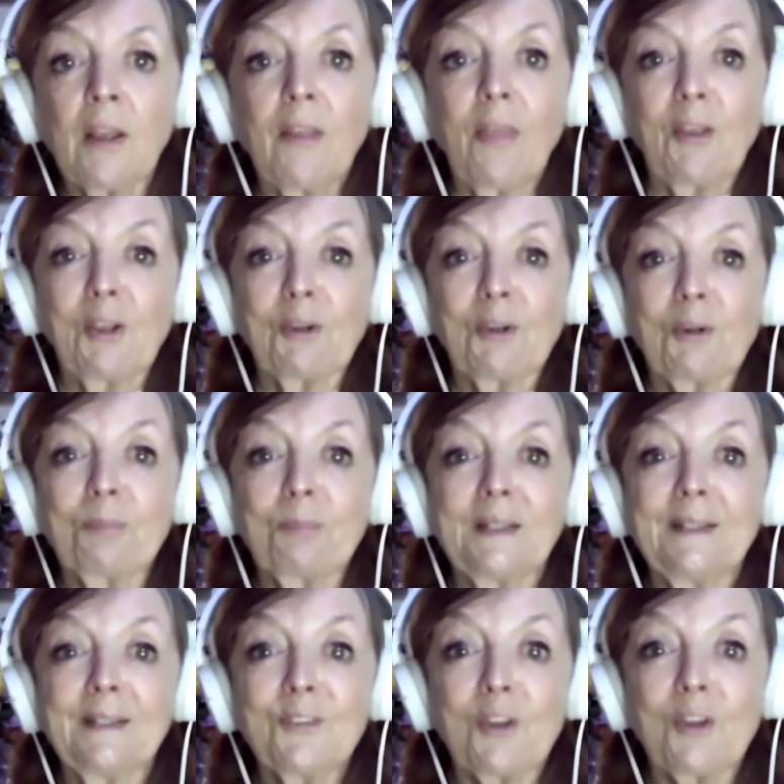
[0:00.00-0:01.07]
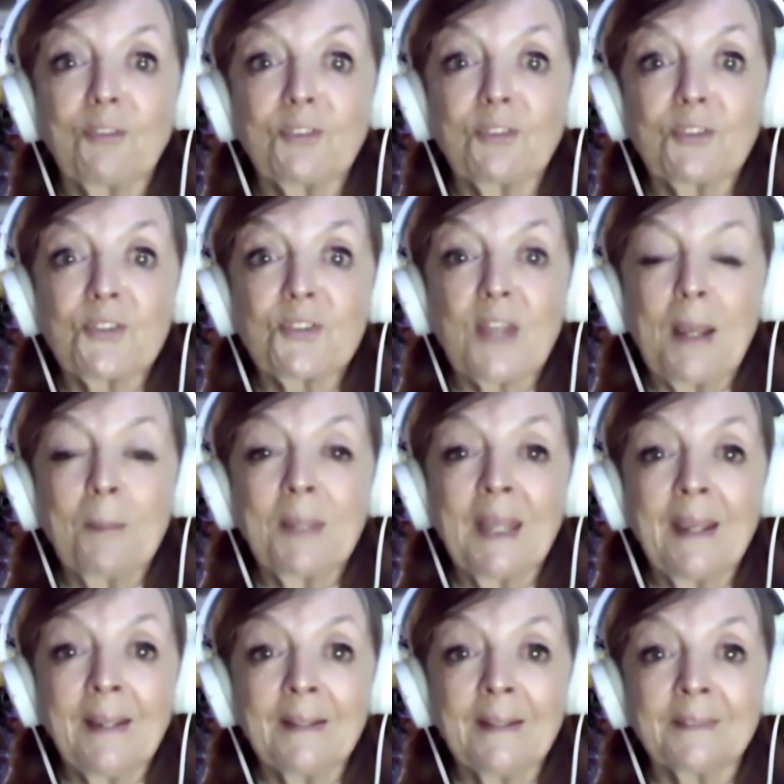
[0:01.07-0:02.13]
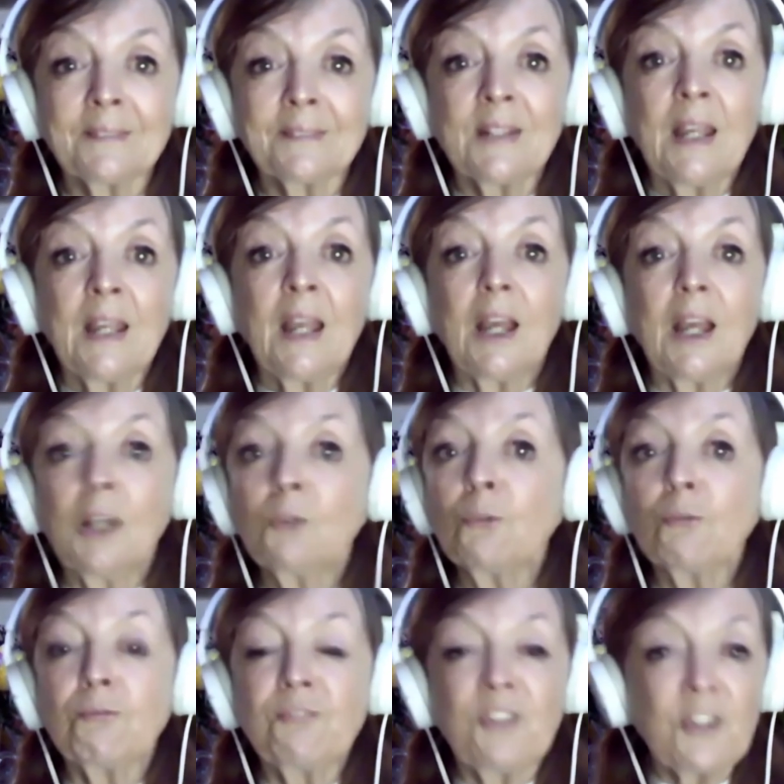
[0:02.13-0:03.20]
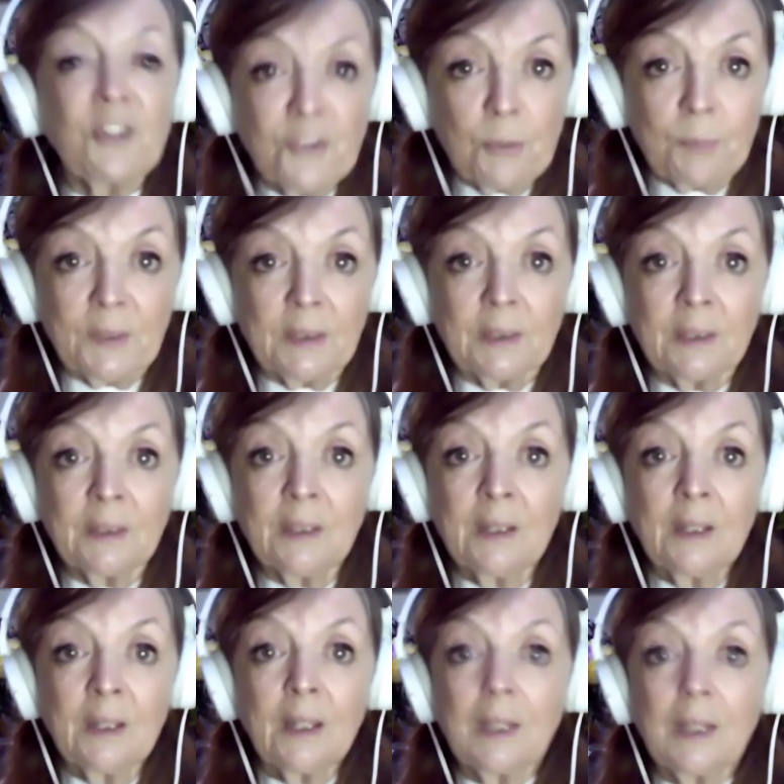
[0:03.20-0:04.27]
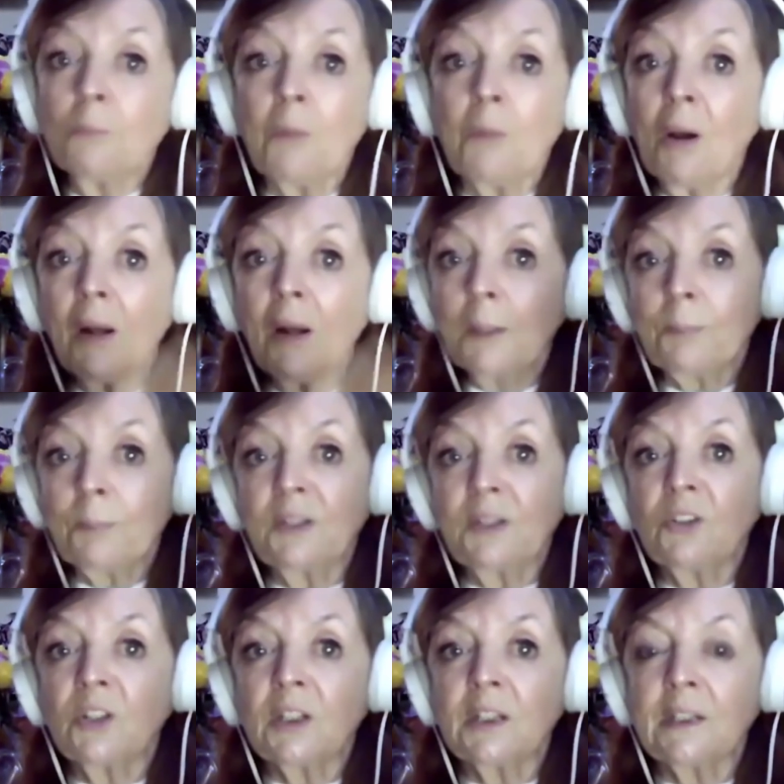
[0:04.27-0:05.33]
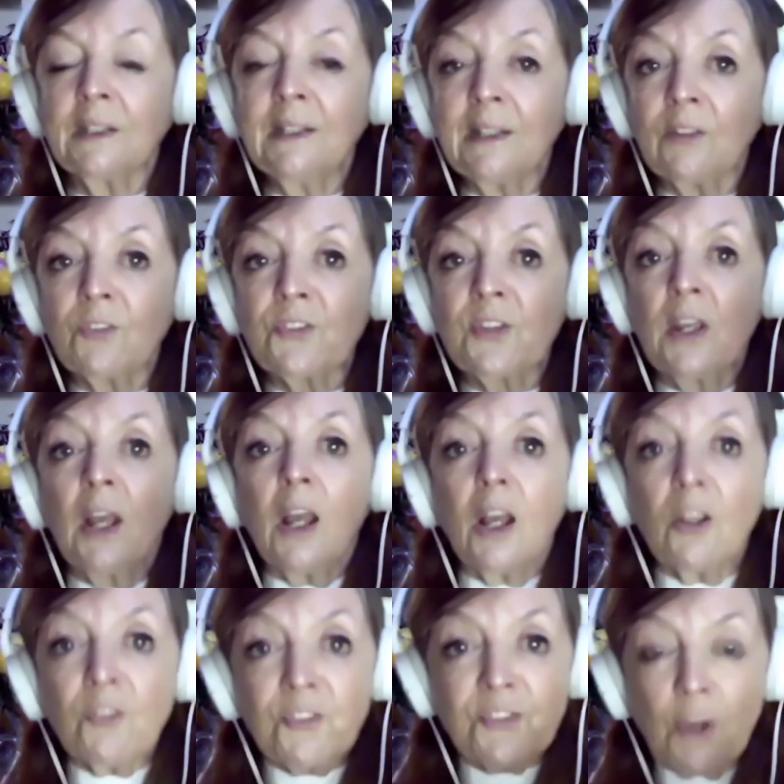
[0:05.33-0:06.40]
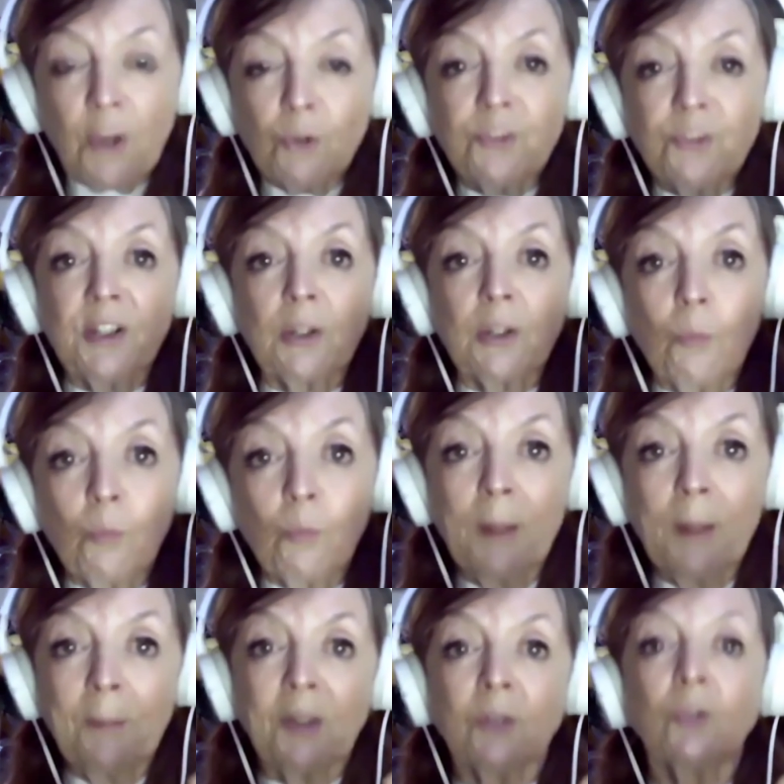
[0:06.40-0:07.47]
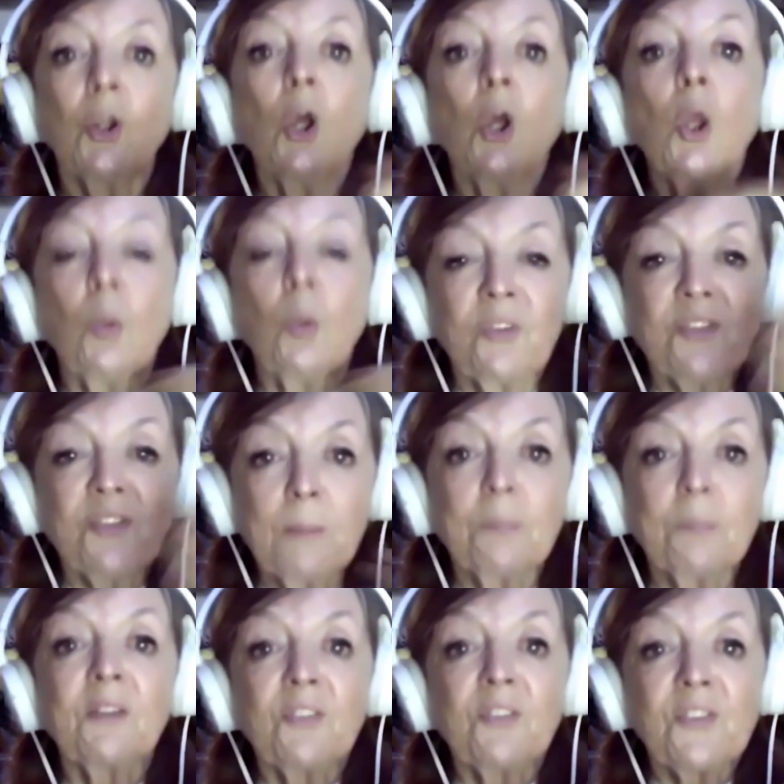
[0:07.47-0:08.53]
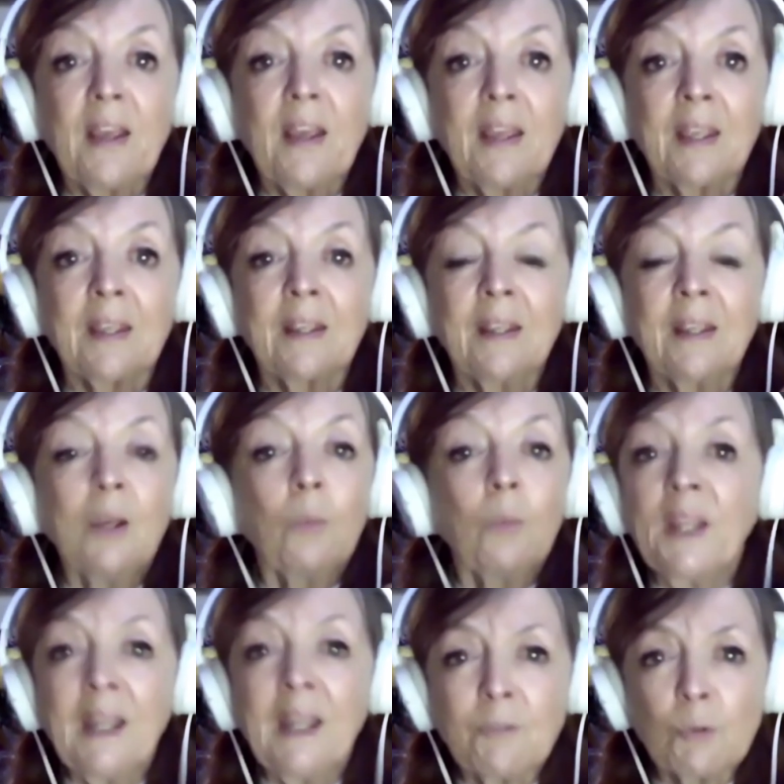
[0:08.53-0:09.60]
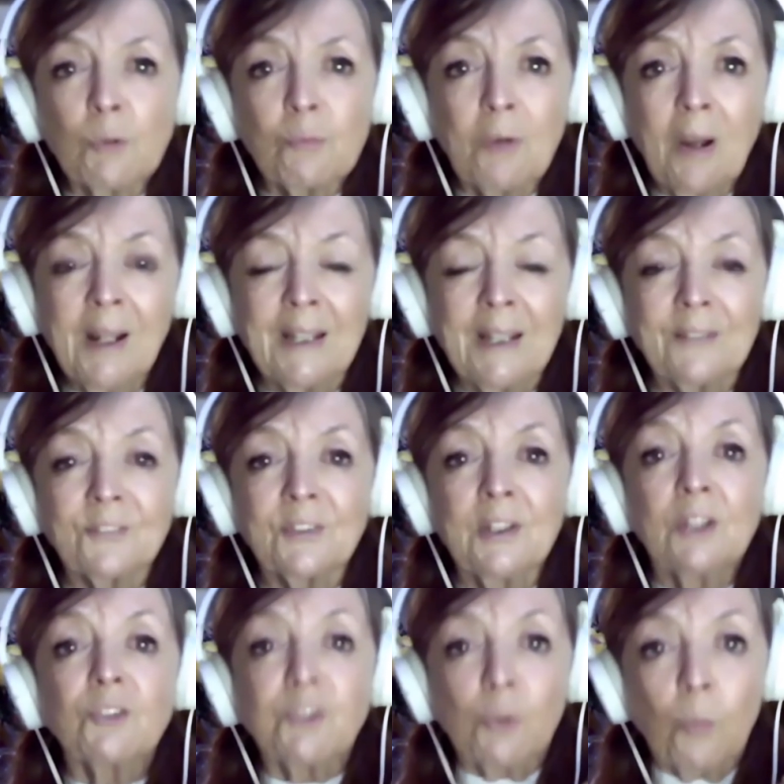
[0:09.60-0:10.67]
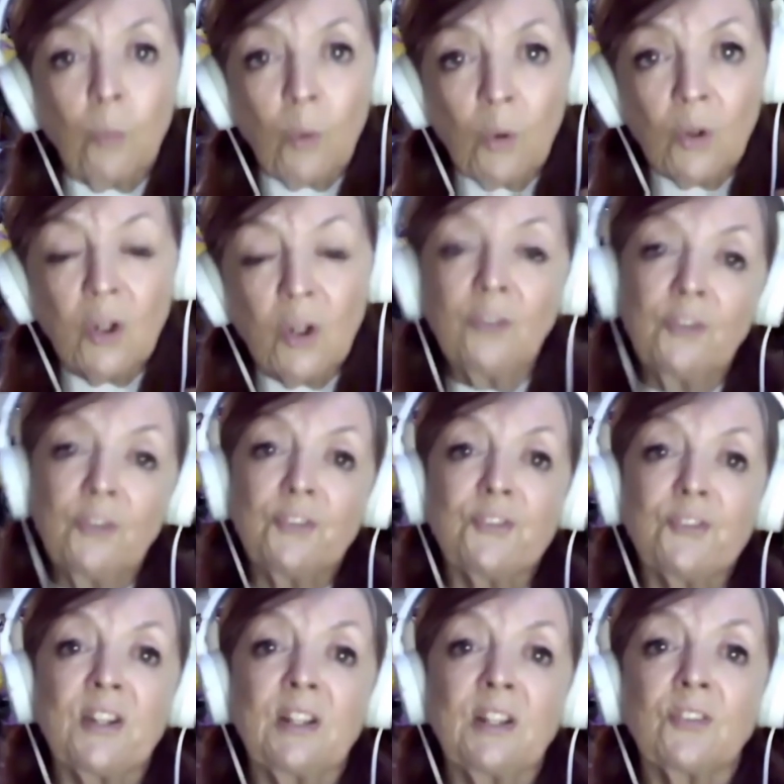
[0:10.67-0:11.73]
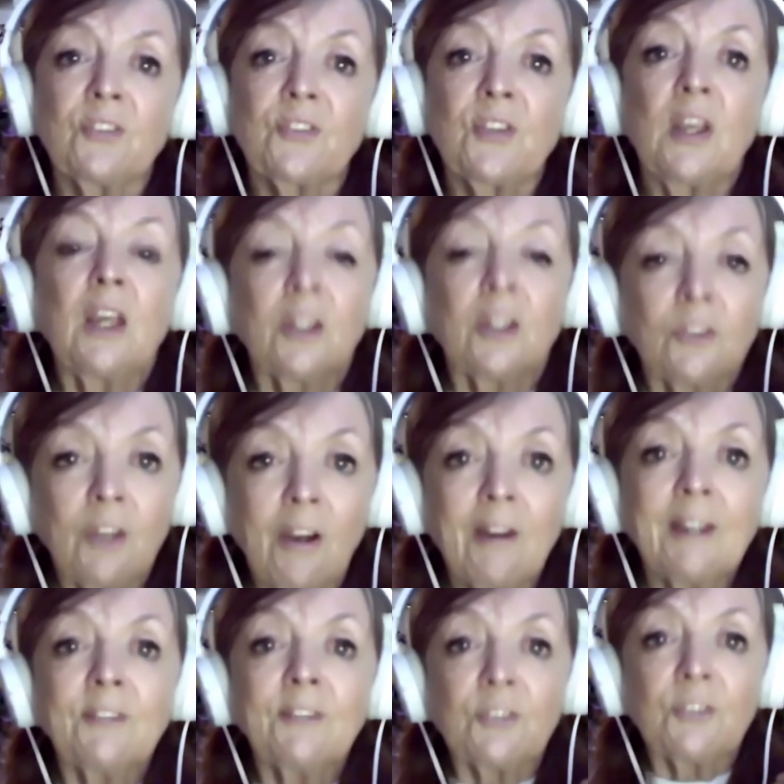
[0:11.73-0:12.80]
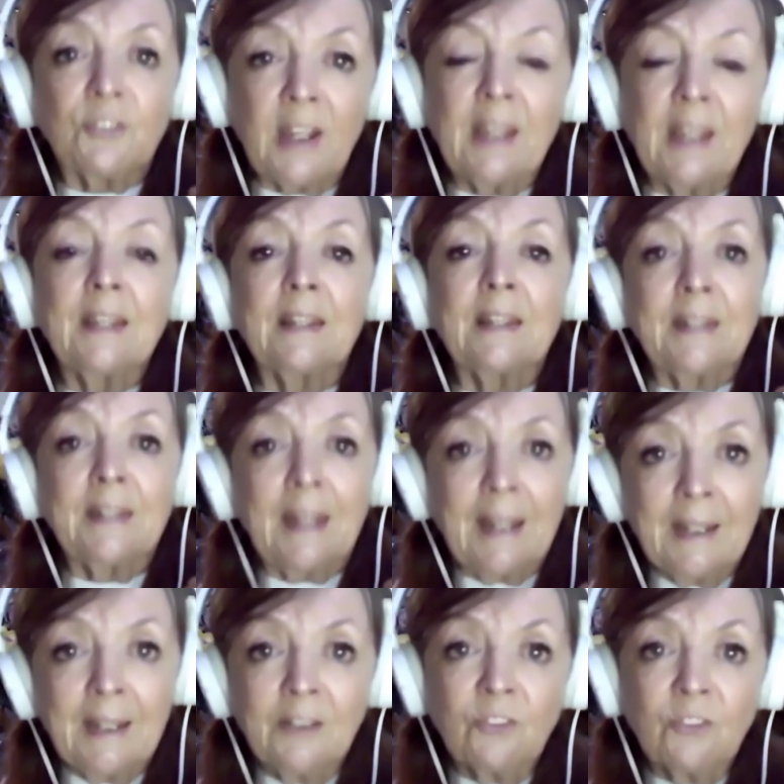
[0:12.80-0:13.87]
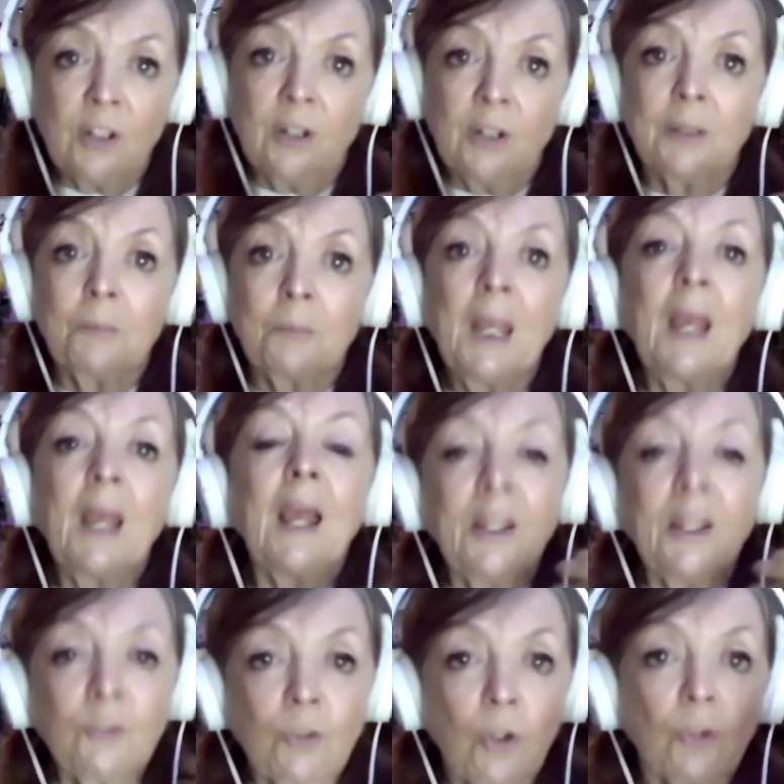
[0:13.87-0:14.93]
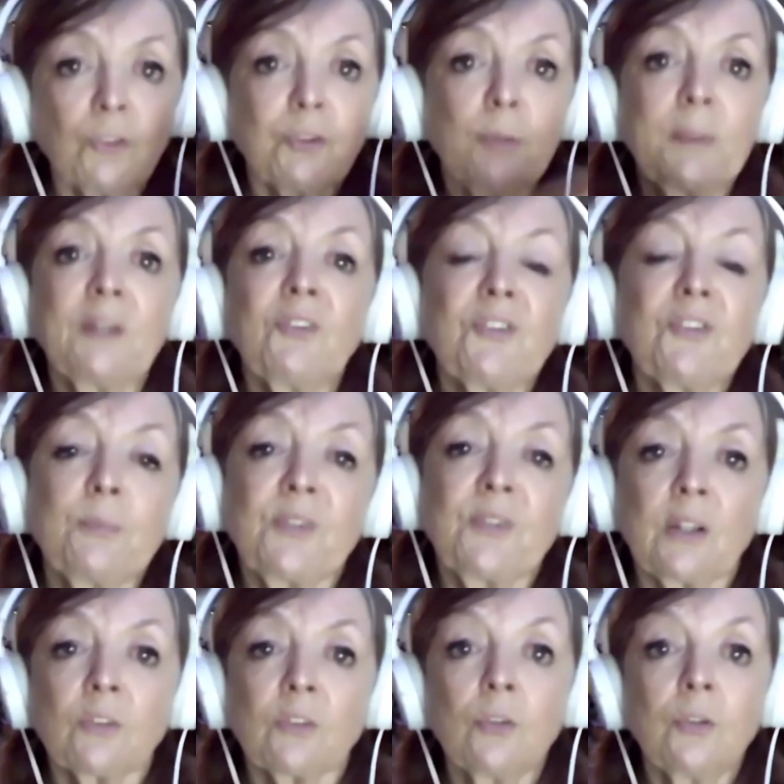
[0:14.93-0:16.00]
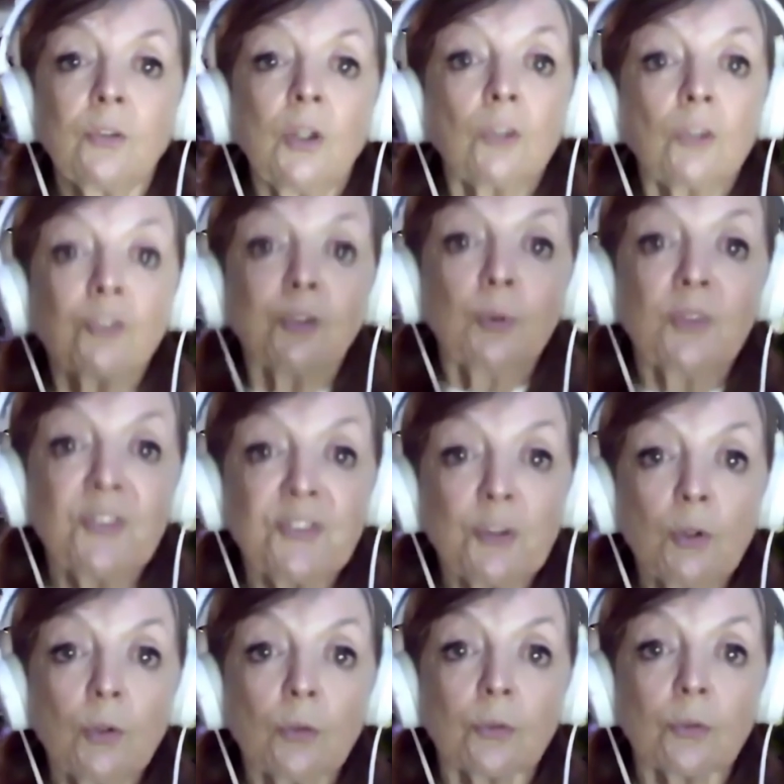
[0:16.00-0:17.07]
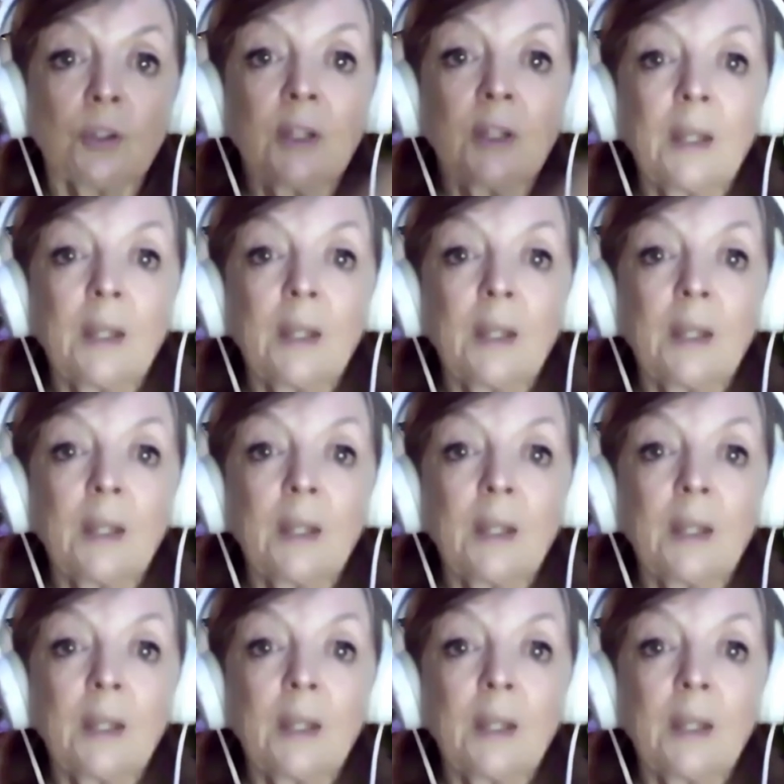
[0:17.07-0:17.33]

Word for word: So you got police officers coming out and visibly, in my opinion at least, assaulting women who were simply saying, We have a right to walk on the streets at night, at day, at any time, and not to be subjected to assault.